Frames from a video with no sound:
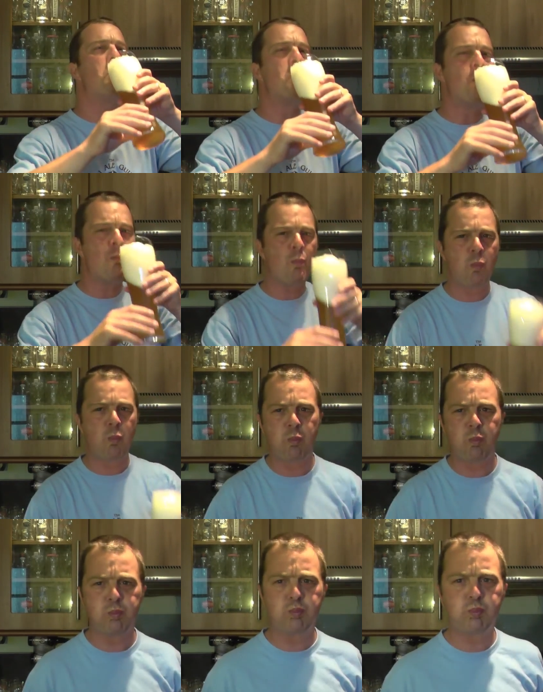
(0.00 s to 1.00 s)

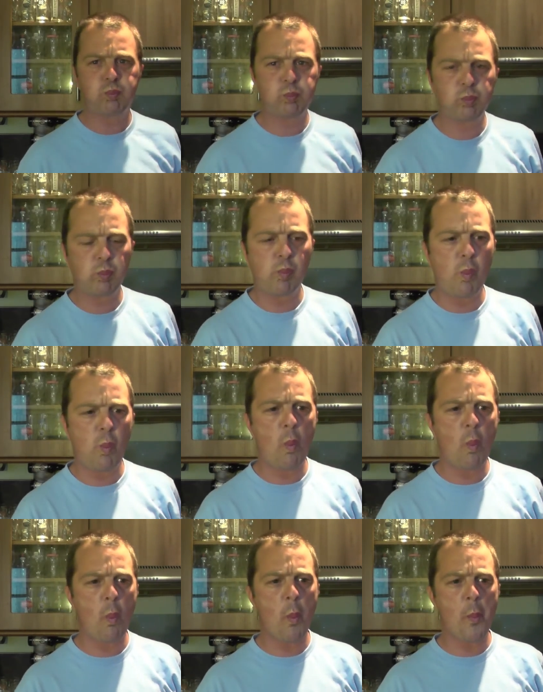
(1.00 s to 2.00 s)

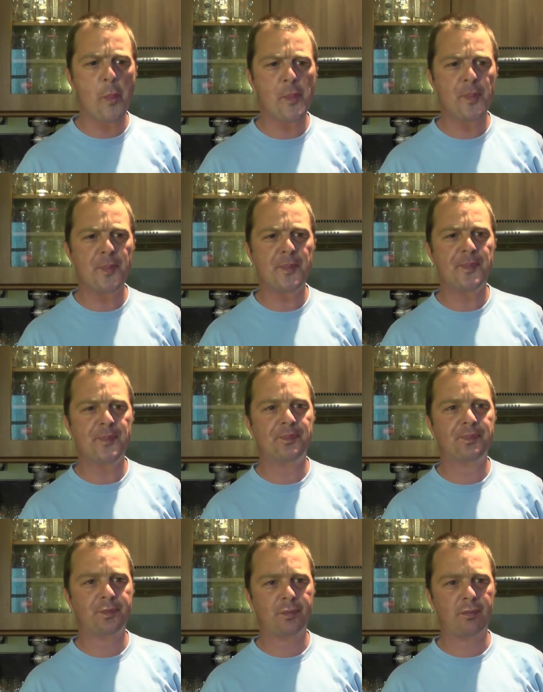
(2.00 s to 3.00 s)

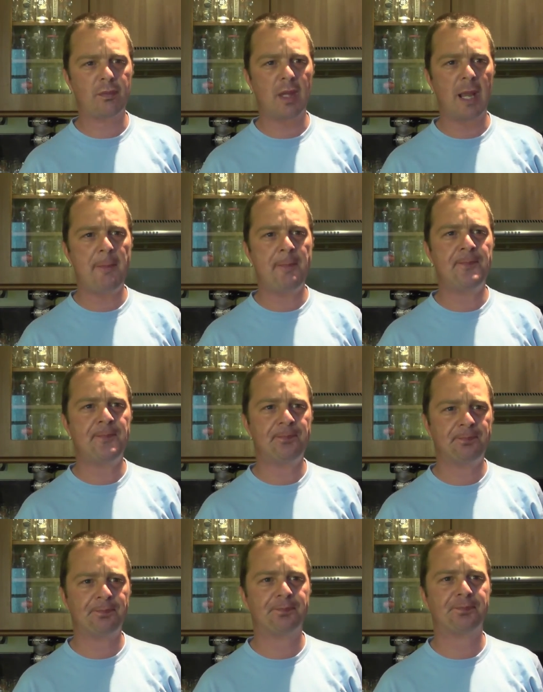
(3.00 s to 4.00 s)

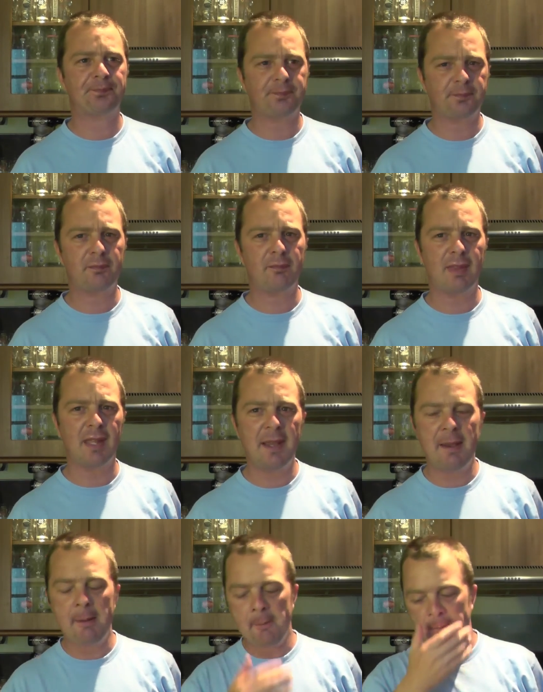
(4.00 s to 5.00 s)

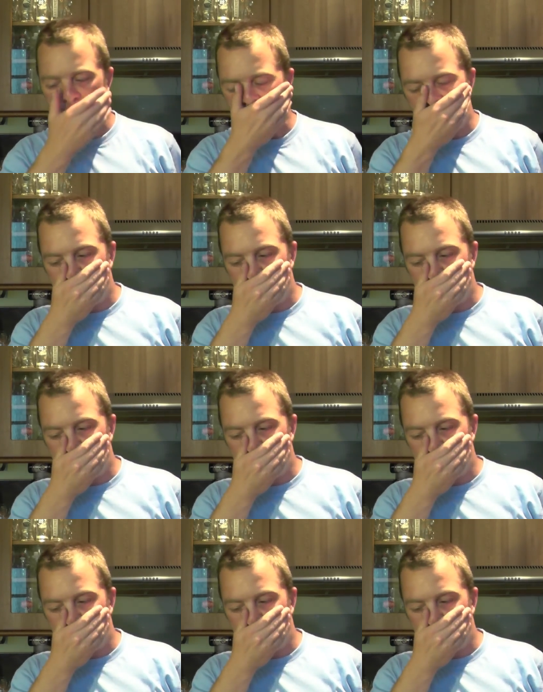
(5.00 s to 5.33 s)
No one is speaking in this clip.